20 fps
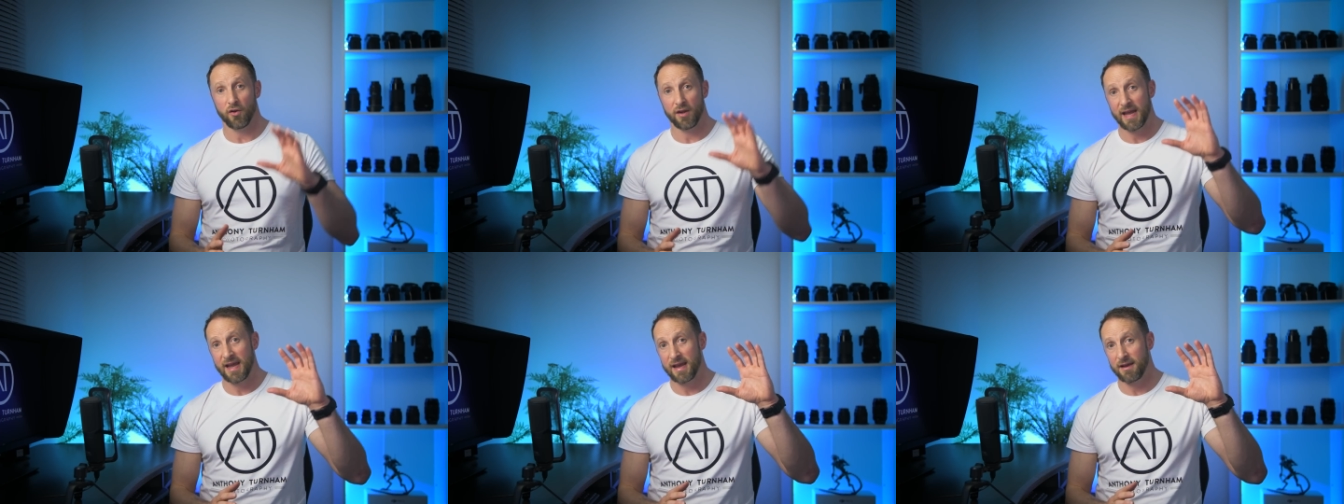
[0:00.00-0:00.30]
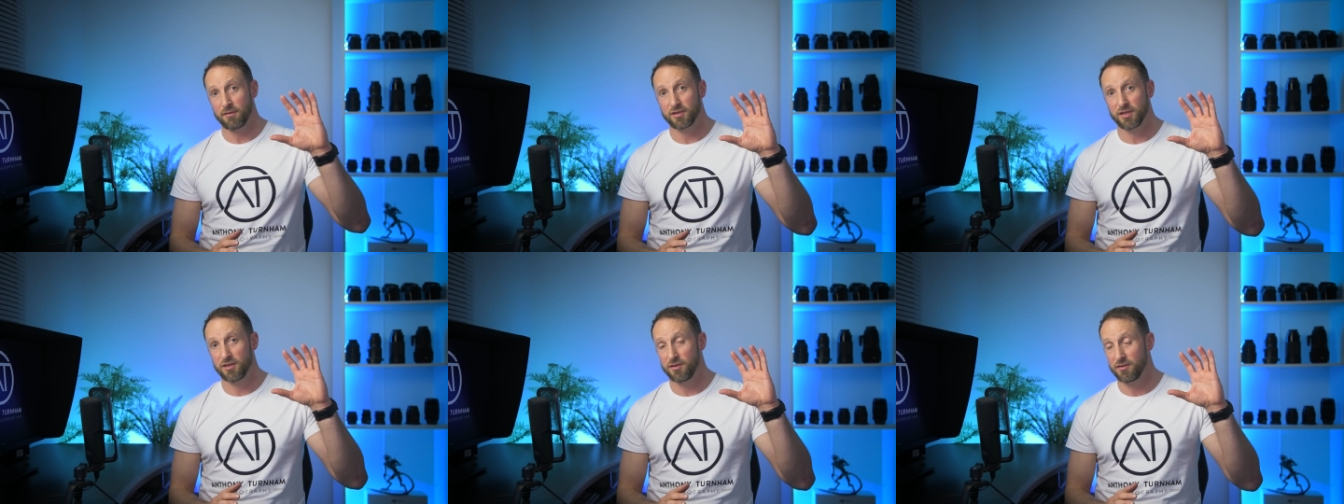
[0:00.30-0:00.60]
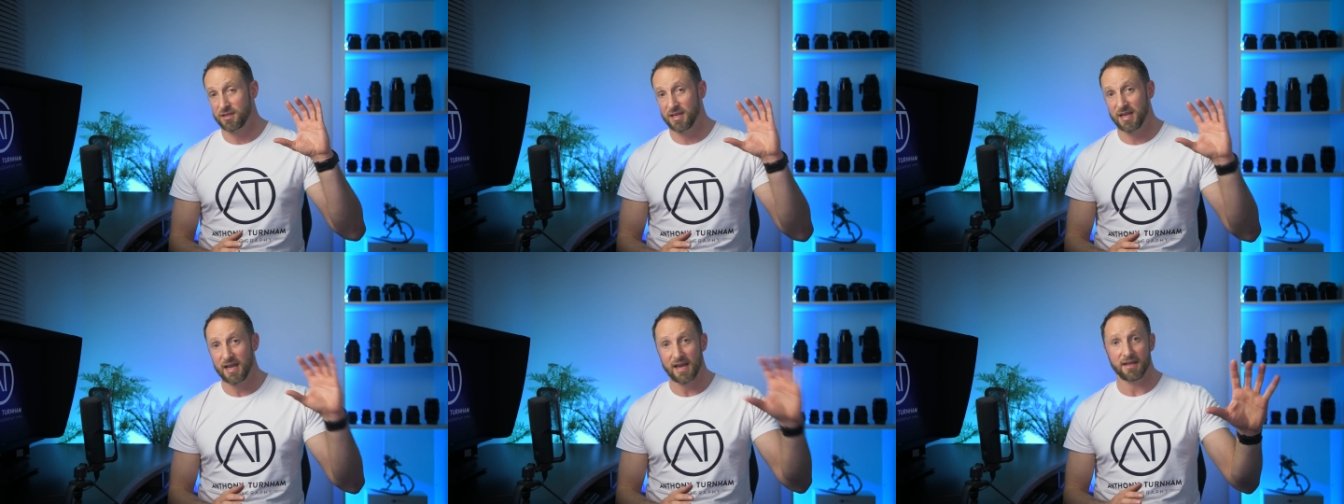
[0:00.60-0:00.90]
on how to
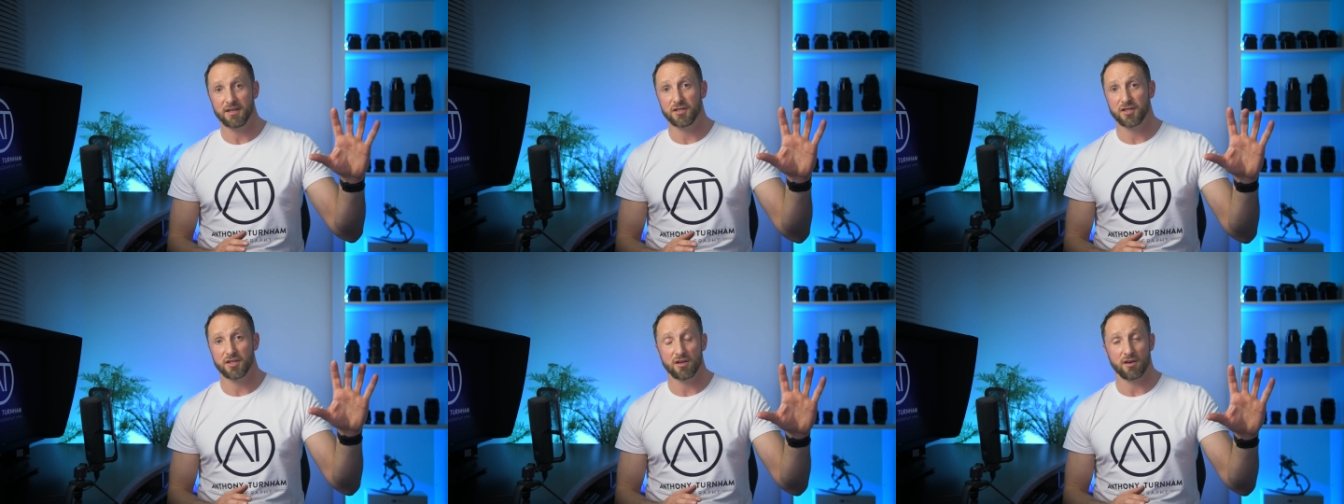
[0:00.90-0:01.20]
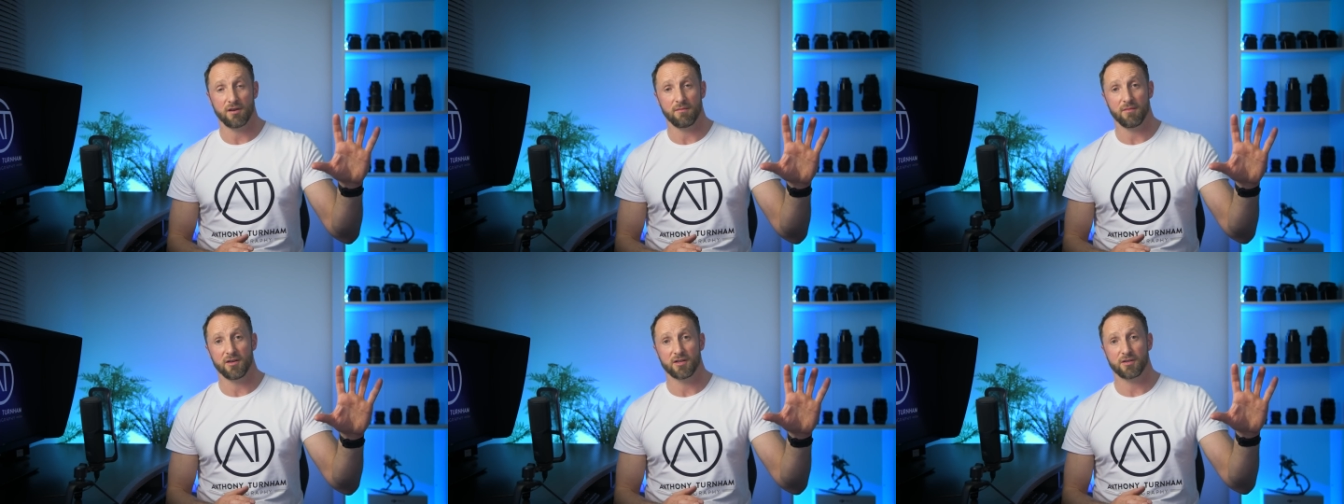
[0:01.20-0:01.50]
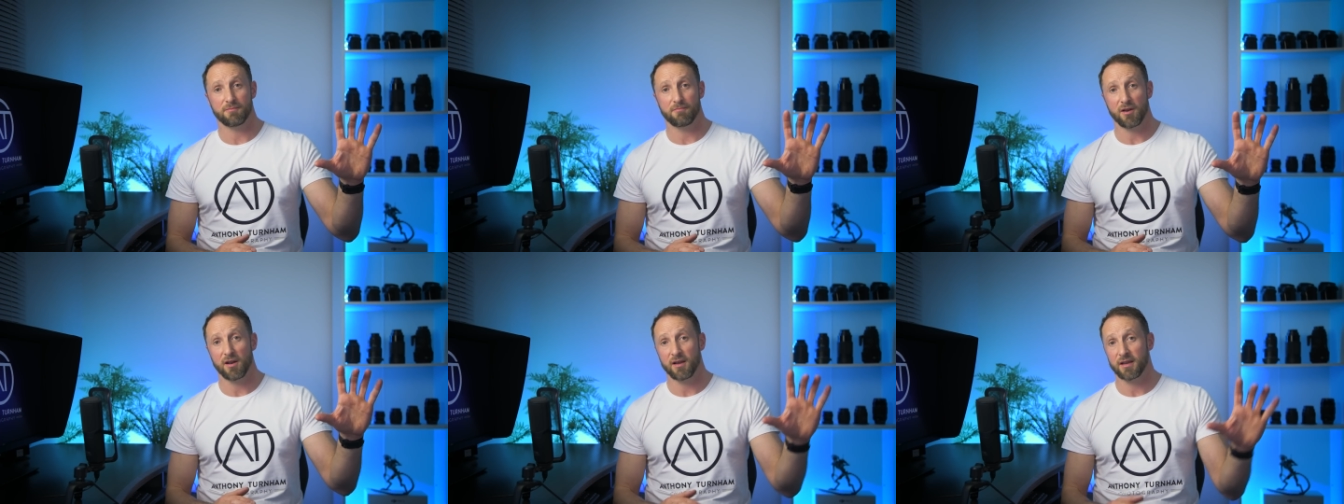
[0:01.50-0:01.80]
use the HDR
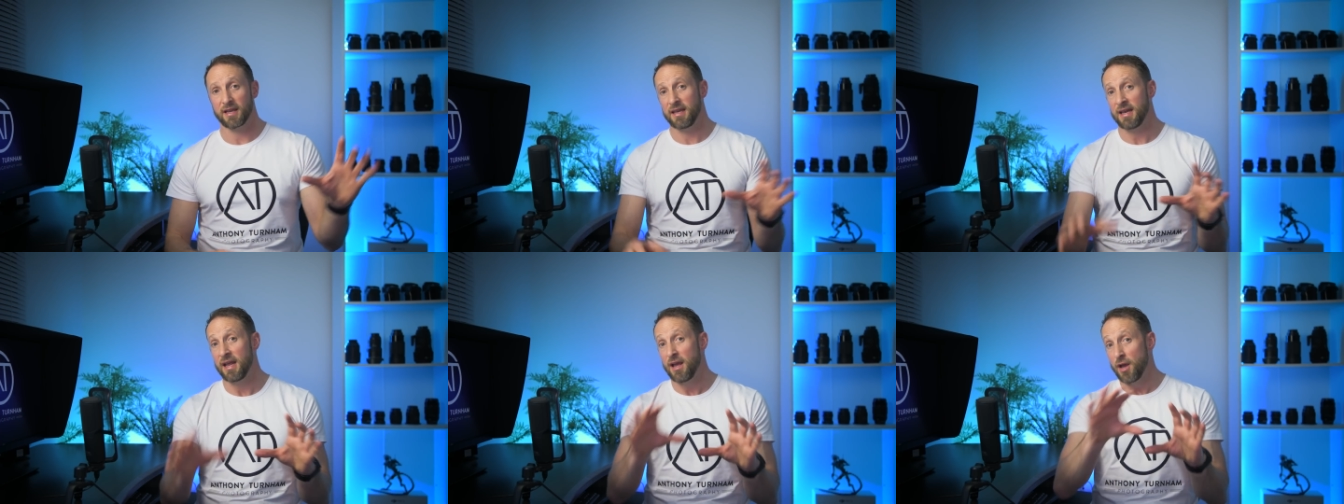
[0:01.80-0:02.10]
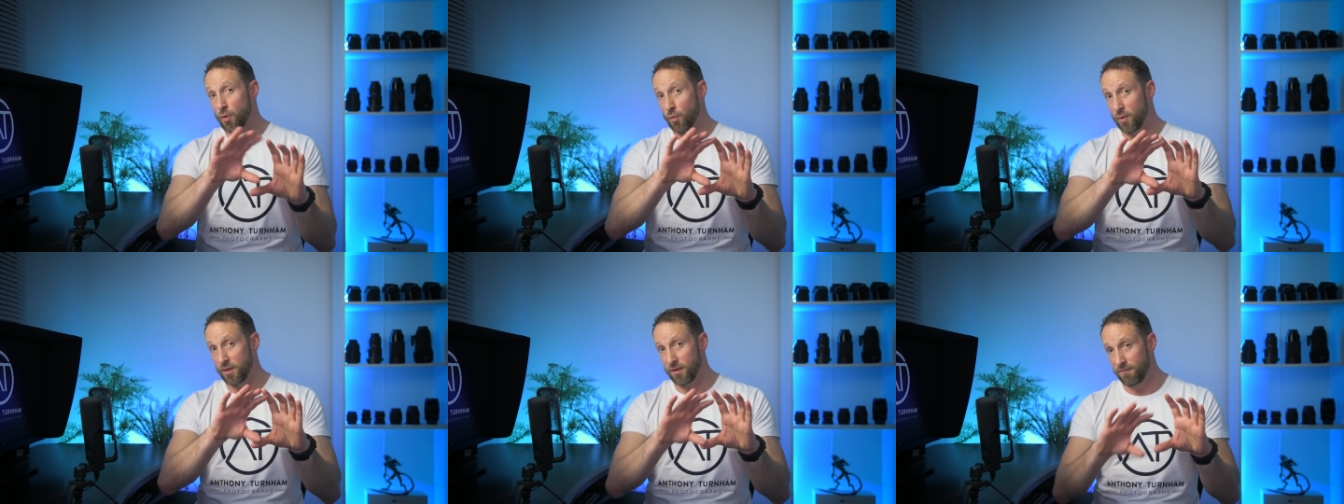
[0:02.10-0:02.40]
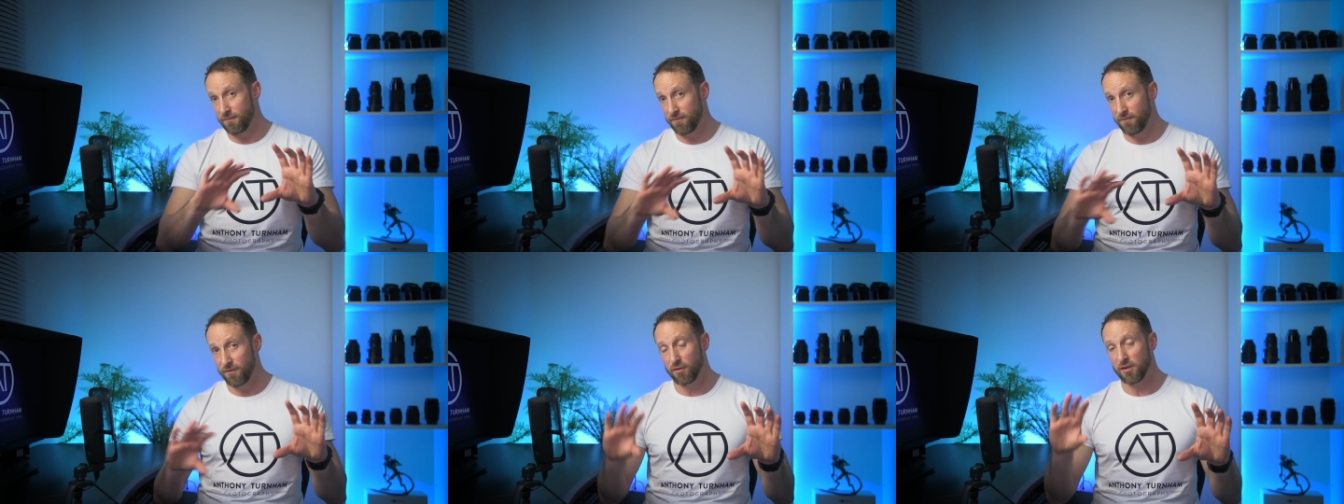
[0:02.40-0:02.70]
Merge plugin with a
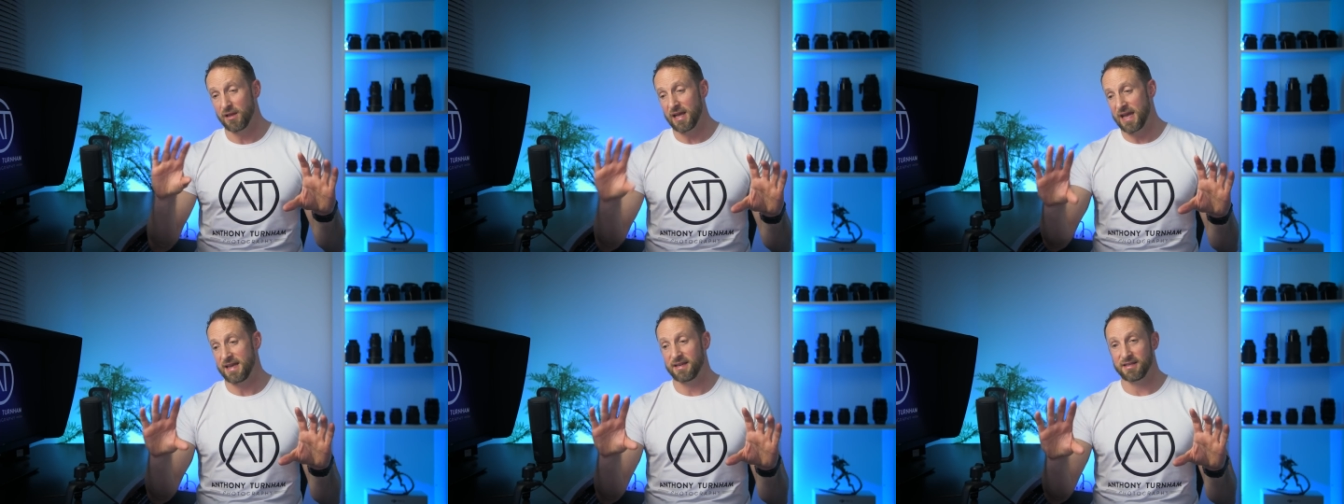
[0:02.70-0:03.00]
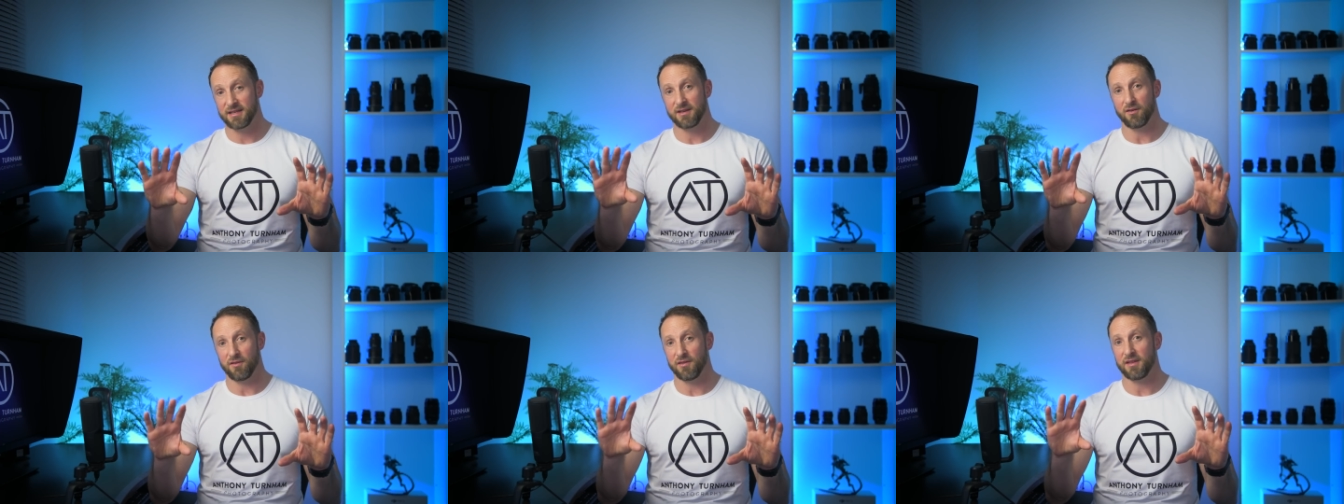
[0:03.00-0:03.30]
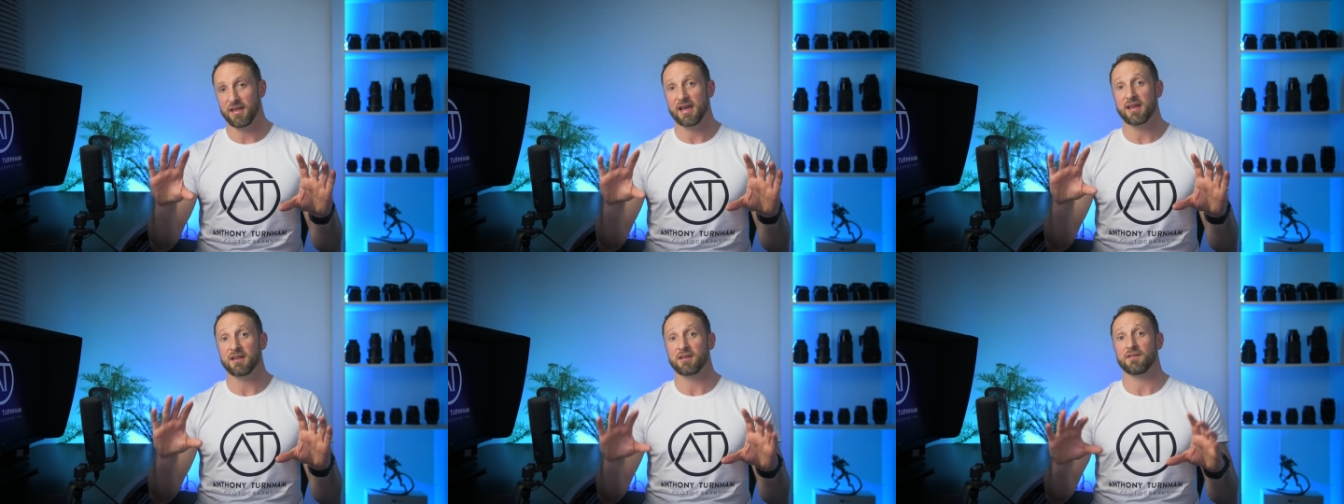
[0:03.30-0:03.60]
full edit on
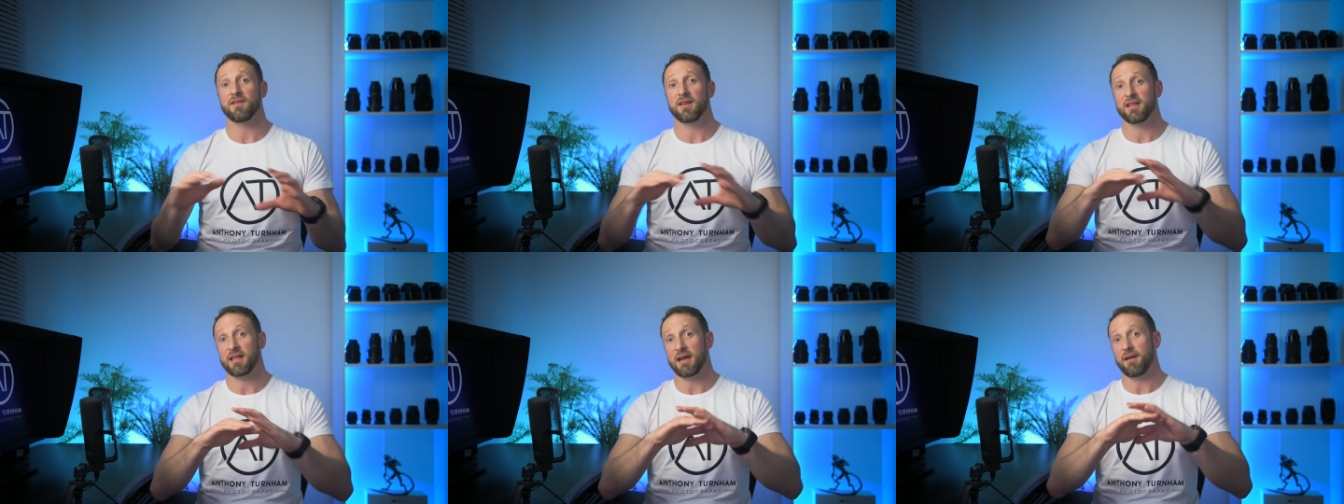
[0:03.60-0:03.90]
the end of it,